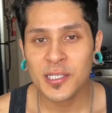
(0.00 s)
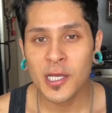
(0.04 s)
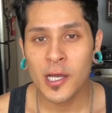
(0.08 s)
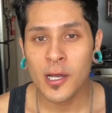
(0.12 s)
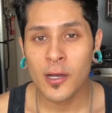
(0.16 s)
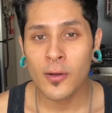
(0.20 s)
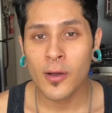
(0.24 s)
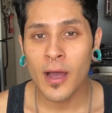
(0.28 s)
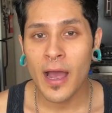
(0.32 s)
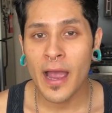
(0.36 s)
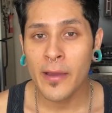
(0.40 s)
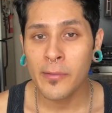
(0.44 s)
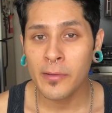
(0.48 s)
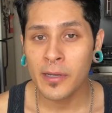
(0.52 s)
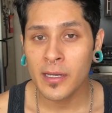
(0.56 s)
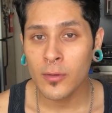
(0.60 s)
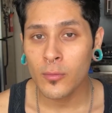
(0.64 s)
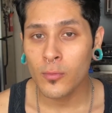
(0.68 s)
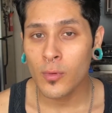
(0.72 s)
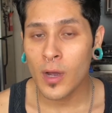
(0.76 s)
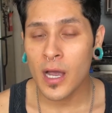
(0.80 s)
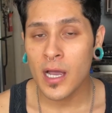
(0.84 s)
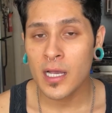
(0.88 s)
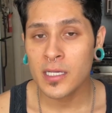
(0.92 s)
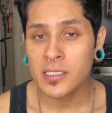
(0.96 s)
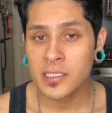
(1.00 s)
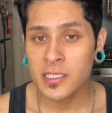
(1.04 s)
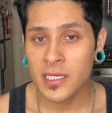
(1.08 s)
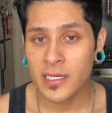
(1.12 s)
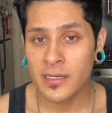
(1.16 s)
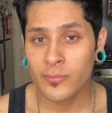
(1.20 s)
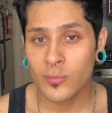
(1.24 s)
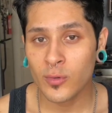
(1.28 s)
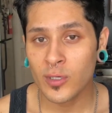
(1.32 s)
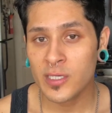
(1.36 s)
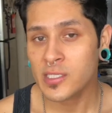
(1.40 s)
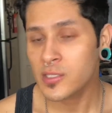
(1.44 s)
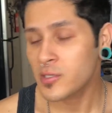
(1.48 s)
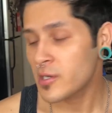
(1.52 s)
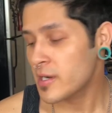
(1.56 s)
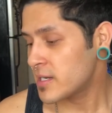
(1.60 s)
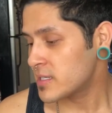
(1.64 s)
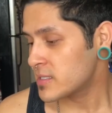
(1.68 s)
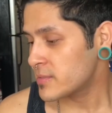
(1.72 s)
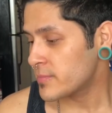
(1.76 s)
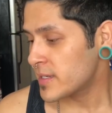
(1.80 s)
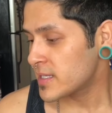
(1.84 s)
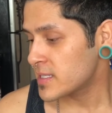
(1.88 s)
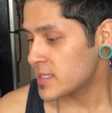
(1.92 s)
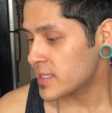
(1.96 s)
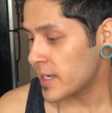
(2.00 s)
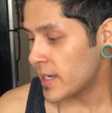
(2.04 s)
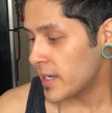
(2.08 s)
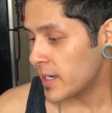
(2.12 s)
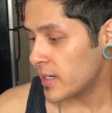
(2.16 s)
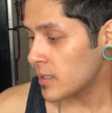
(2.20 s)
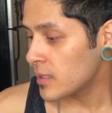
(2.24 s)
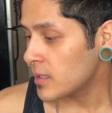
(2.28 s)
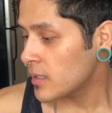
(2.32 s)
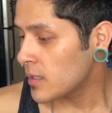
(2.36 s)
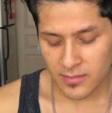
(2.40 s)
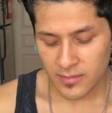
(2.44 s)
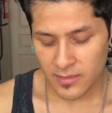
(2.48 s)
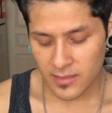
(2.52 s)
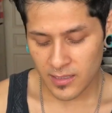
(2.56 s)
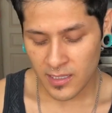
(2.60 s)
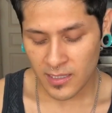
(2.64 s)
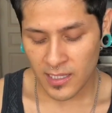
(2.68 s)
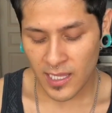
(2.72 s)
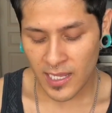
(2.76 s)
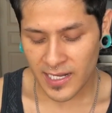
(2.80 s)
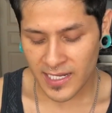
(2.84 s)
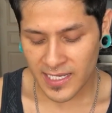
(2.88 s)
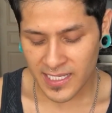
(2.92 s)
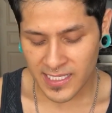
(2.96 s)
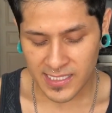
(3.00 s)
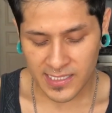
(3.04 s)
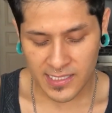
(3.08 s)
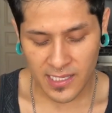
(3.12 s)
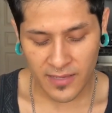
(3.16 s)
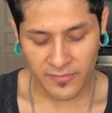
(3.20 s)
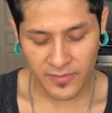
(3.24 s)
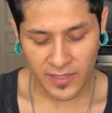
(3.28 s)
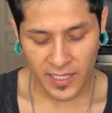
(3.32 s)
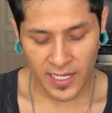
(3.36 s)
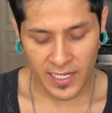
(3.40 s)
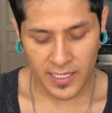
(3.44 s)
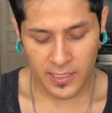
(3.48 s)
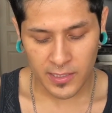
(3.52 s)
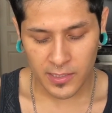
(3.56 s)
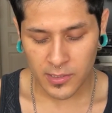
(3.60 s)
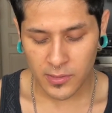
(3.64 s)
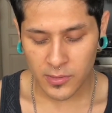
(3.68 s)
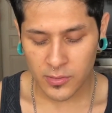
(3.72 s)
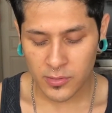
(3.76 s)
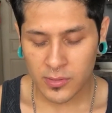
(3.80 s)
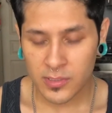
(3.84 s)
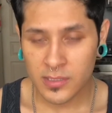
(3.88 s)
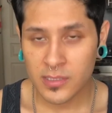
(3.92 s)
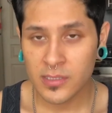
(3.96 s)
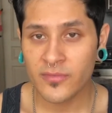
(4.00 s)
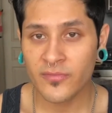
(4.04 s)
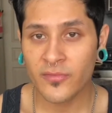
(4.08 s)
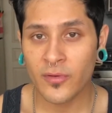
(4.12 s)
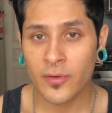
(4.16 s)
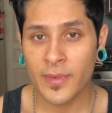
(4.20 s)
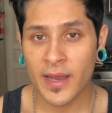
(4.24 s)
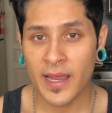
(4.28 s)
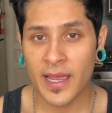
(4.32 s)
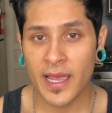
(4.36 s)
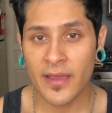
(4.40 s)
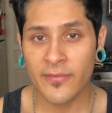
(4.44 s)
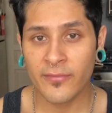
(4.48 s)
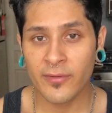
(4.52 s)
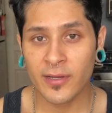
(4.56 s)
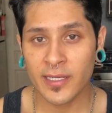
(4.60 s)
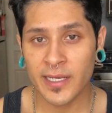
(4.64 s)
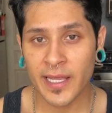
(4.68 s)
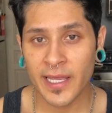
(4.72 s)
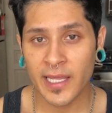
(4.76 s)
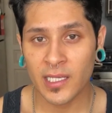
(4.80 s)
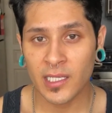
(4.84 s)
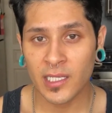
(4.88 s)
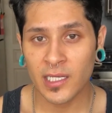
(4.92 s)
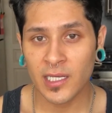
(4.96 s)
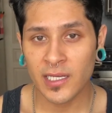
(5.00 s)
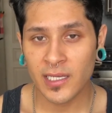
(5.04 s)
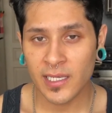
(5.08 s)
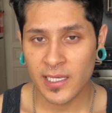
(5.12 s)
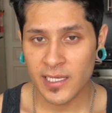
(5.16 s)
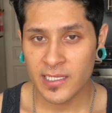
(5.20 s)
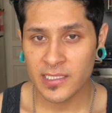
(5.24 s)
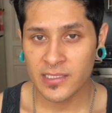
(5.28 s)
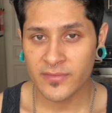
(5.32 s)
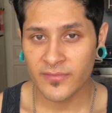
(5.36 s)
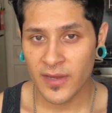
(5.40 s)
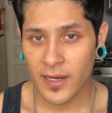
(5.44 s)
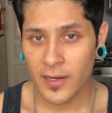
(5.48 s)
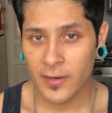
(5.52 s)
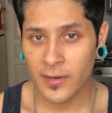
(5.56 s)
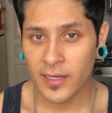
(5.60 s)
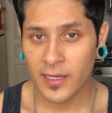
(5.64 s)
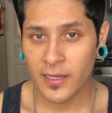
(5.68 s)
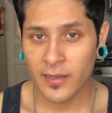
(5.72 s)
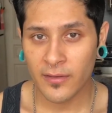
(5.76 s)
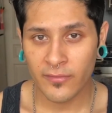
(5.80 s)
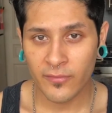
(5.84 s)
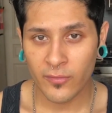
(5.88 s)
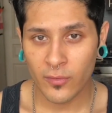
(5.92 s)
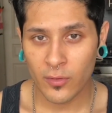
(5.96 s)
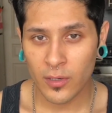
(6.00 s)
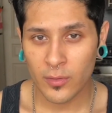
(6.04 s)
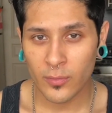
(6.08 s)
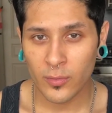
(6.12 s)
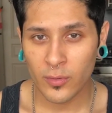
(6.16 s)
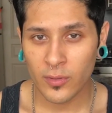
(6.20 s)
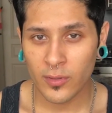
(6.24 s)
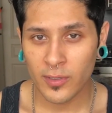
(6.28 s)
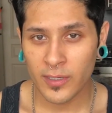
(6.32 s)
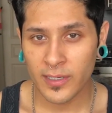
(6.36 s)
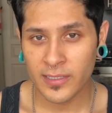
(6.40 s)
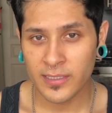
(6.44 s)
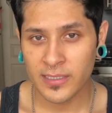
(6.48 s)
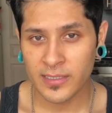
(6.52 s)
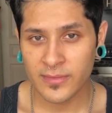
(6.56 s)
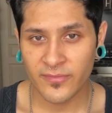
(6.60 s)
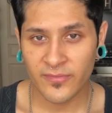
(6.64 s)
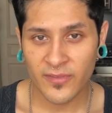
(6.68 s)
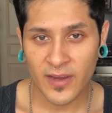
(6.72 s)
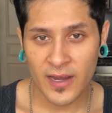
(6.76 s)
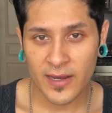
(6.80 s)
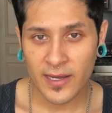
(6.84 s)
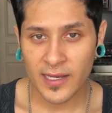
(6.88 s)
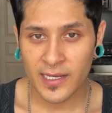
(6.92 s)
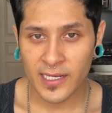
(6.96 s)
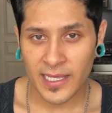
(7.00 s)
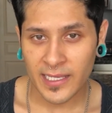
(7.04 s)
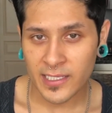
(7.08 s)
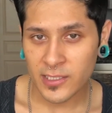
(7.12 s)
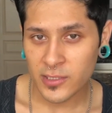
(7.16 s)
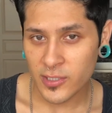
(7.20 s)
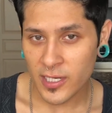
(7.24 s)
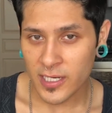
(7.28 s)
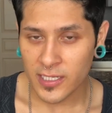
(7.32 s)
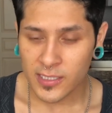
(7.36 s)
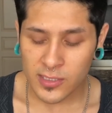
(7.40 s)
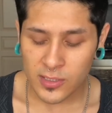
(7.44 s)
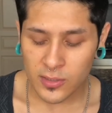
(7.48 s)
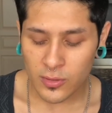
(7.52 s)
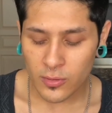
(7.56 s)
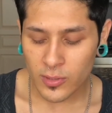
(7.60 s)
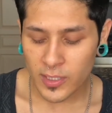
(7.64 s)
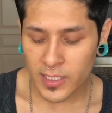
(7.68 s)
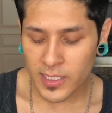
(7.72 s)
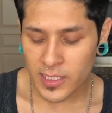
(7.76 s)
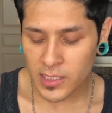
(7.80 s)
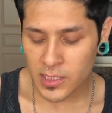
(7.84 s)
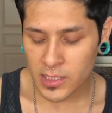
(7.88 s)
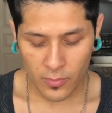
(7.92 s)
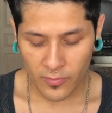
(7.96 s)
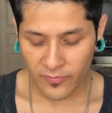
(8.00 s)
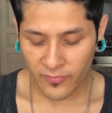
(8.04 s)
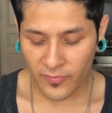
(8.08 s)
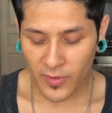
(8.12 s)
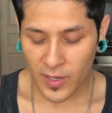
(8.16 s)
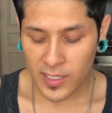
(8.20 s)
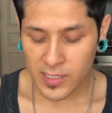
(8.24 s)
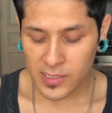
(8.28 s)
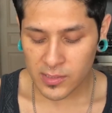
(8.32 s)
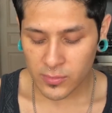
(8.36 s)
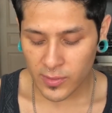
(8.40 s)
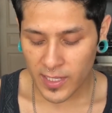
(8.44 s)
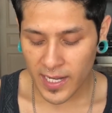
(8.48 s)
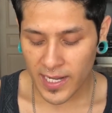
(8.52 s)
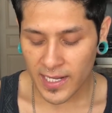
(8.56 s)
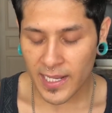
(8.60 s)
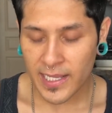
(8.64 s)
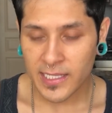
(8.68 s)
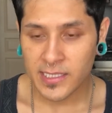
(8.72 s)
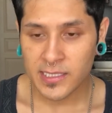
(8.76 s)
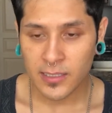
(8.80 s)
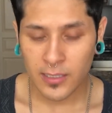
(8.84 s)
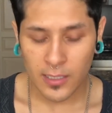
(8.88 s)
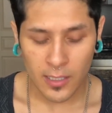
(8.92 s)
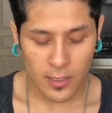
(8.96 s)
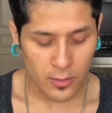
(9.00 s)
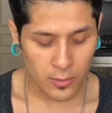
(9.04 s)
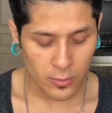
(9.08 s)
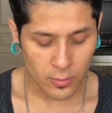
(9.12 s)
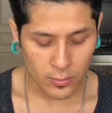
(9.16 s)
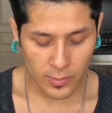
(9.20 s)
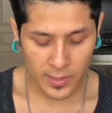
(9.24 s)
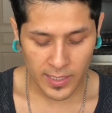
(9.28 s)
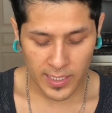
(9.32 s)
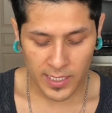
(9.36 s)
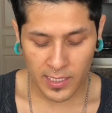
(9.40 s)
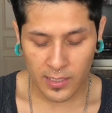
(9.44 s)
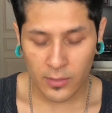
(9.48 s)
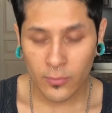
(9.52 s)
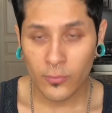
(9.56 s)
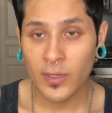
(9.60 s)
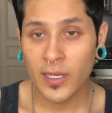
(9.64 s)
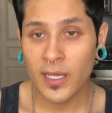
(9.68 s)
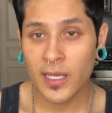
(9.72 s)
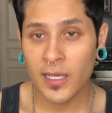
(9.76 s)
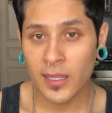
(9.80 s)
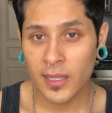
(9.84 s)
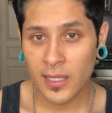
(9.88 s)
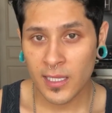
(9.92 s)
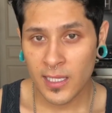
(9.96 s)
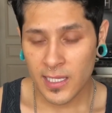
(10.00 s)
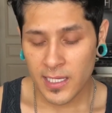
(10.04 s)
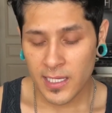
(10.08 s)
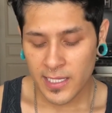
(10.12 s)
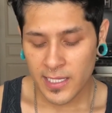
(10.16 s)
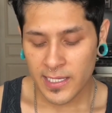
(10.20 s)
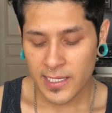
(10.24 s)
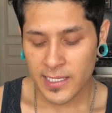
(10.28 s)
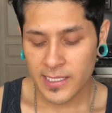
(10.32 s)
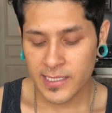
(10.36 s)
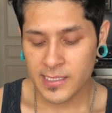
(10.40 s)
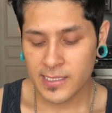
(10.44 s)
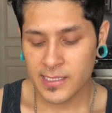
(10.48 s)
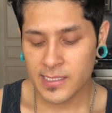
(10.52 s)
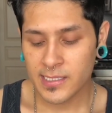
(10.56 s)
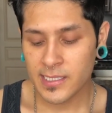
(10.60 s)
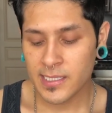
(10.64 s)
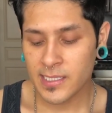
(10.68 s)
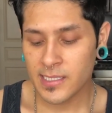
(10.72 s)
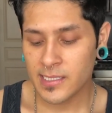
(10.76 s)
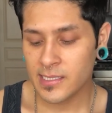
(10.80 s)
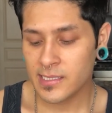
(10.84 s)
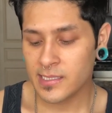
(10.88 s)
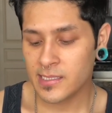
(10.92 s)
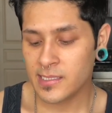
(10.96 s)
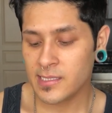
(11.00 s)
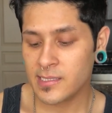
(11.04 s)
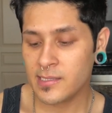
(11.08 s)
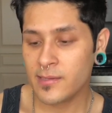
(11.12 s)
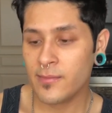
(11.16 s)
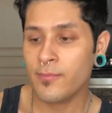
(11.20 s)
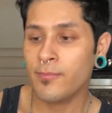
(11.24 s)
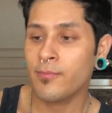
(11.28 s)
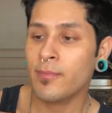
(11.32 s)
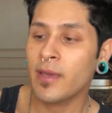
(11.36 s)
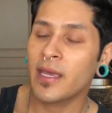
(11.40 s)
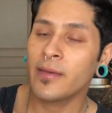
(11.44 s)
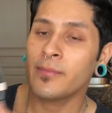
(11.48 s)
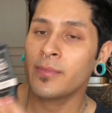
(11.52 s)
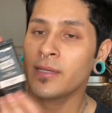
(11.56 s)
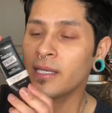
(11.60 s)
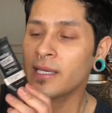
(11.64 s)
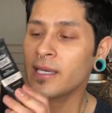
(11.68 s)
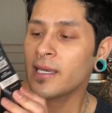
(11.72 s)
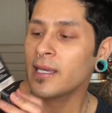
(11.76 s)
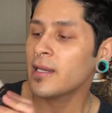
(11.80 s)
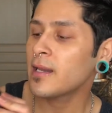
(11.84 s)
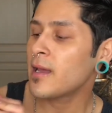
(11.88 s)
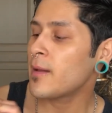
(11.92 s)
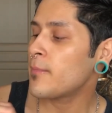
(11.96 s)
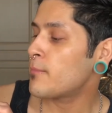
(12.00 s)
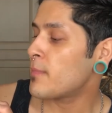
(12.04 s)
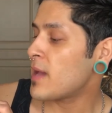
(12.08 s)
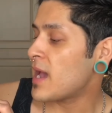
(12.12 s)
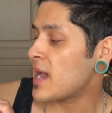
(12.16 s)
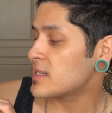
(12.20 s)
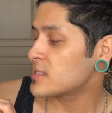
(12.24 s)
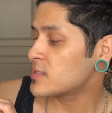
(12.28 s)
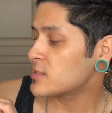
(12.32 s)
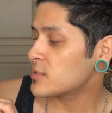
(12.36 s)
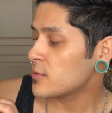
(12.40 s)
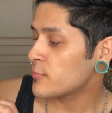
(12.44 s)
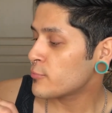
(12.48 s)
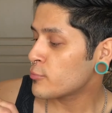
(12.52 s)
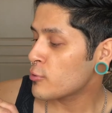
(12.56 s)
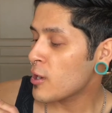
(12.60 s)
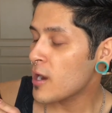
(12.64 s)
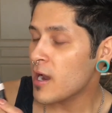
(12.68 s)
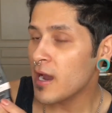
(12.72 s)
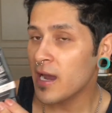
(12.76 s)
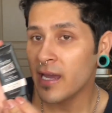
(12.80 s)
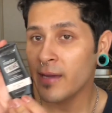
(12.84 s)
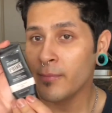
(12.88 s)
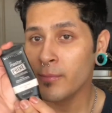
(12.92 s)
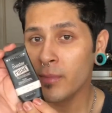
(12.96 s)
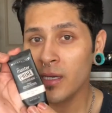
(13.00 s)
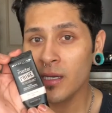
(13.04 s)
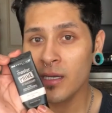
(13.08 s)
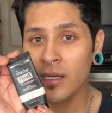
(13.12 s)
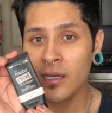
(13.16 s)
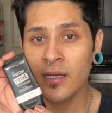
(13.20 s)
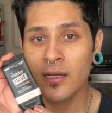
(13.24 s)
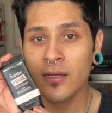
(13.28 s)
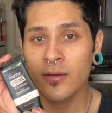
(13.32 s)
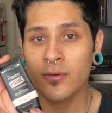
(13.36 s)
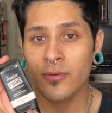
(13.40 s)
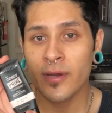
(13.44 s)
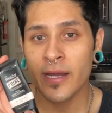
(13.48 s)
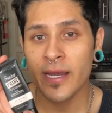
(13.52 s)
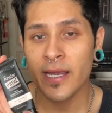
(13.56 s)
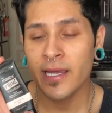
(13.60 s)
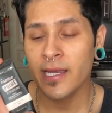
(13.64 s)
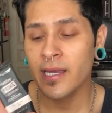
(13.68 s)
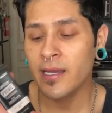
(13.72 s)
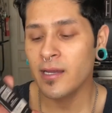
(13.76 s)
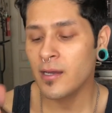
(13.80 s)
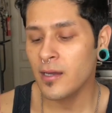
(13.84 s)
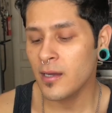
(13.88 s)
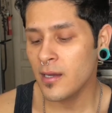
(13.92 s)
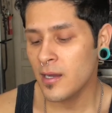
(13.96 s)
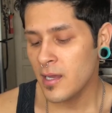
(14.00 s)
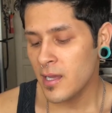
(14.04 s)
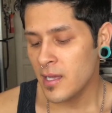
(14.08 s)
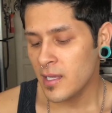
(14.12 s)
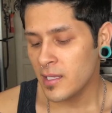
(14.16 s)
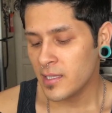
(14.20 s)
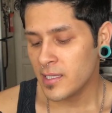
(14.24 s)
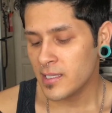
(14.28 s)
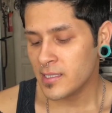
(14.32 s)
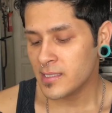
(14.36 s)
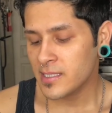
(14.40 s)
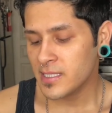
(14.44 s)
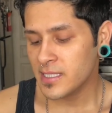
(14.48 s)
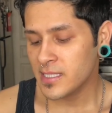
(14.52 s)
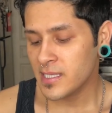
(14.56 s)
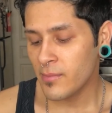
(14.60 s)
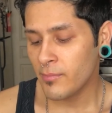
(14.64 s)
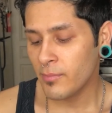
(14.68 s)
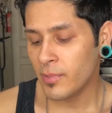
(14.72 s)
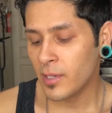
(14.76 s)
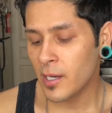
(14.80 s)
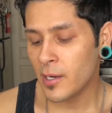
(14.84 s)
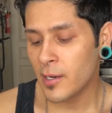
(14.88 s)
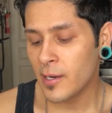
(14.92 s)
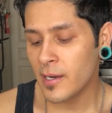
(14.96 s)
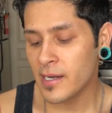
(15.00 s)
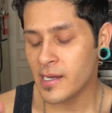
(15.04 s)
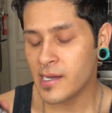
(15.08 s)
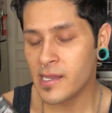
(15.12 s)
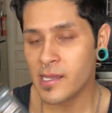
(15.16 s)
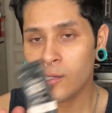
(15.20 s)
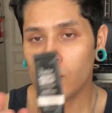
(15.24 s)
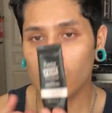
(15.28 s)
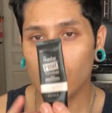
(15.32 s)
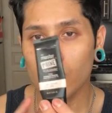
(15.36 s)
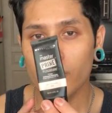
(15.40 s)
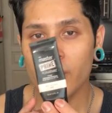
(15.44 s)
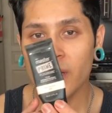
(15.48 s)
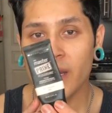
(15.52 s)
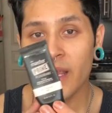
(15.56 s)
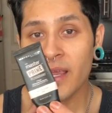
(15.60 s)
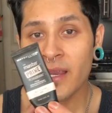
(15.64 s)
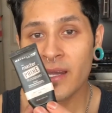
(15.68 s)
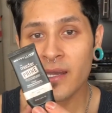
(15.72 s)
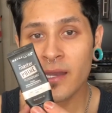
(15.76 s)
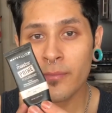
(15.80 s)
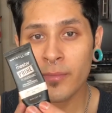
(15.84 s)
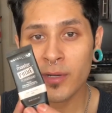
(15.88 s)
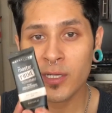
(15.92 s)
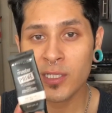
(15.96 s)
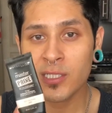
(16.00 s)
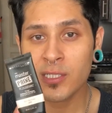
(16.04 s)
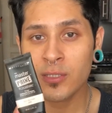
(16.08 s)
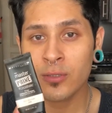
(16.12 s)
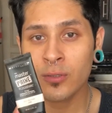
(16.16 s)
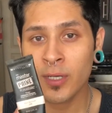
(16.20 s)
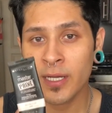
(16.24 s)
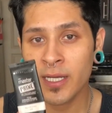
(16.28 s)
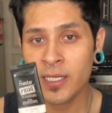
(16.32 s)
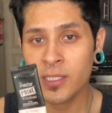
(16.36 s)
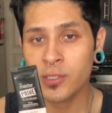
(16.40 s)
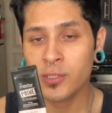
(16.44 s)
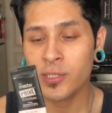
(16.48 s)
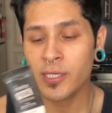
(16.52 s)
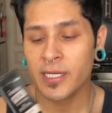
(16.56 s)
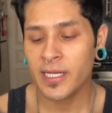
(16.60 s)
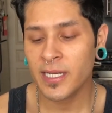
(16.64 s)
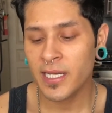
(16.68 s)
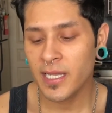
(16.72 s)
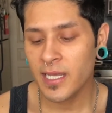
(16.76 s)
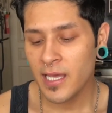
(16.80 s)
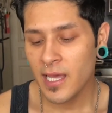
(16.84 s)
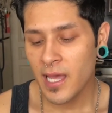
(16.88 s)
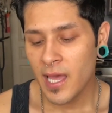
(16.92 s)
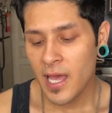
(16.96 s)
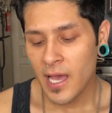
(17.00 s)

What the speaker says: So I already washed and moisturized my skin. A lot of the stuff that I use for my everyday look is very affordable. It's very like drugstore-ish. First, what I like to go in with is this Maybelline Master Prime right here. This is the Blur and Illuminate number 200.